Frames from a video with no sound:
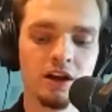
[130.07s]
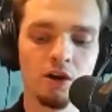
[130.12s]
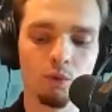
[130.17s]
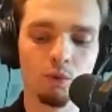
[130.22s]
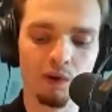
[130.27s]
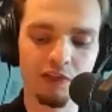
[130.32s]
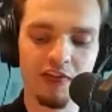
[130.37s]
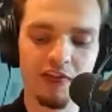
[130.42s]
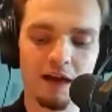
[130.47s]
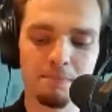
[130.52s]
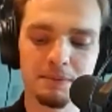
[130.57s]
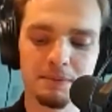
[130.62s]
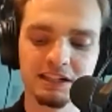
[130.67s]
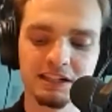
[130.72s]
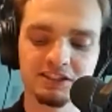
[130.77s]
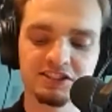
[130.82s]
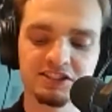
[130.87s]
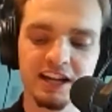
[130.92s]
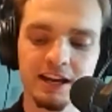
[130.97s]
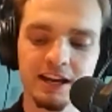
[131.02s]
With that being
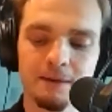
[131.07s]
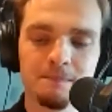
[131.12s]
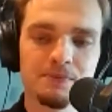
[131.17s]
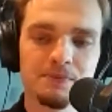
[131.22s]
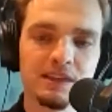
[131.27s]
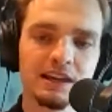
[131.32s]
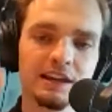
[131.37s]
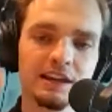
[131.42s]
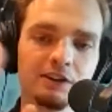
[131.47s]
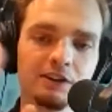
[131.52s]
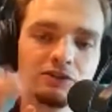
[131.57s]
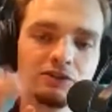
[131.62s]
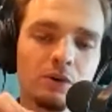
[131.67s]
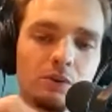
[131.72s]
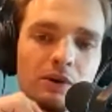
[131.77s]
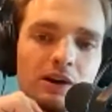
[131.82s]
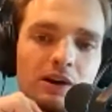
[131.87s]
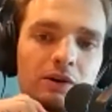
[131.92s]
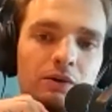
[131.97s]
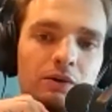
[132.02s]
said, here's
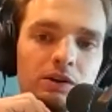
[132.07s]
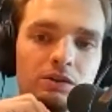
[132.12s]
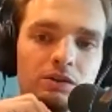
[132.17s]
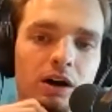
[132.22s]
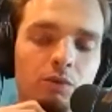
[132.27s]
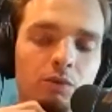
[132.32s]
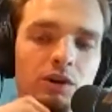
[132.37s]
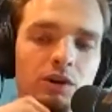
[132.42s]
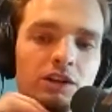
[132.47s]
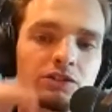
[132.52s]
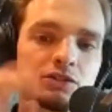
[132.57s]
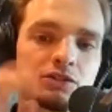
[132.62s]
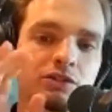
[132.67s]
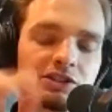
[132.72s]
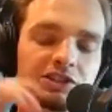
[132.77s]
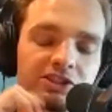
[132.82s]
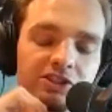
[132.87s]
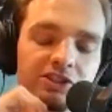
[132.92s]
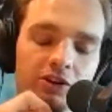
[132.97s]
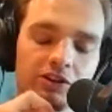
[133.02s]
what I want to do to
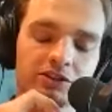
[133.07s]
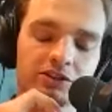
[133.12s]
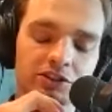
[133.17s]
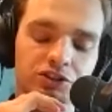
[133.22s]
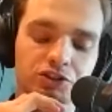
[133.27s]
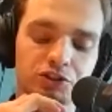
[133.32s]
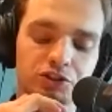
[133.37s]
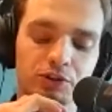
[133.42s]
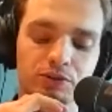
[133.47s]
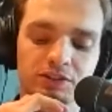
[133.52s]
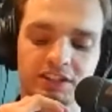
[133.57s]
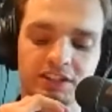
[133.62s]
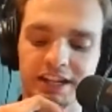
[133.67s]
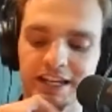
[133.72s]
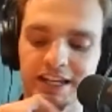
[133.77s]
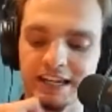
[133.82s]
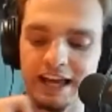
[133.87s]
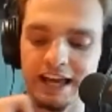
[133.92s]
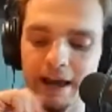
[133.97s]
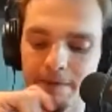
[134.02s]
start the show
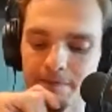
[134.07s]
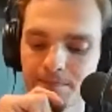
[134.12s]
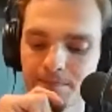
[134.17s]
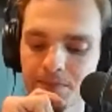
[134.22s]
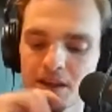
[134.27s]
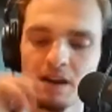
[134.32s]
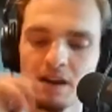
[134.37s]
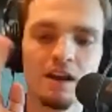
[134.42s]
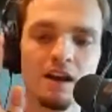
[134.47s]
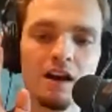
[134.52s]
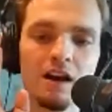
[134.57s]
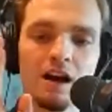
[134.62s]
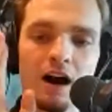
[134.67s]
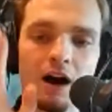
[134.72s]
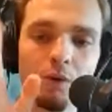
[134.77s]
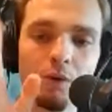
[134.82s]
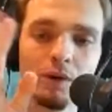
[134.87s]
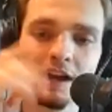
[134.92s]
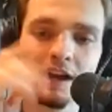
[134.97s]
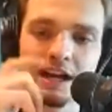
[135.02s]
today.
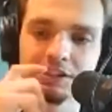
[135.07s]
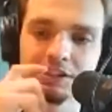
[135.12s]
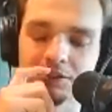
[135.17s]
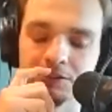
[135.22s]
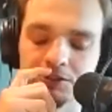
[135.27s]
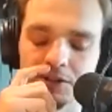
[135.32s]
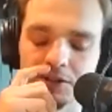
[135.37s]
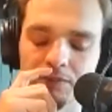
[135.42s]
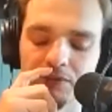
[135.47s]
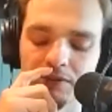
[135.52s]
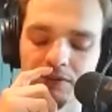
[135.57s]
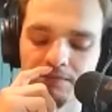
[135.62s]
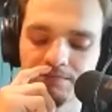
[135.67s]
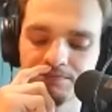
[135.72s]
I want to ask you something.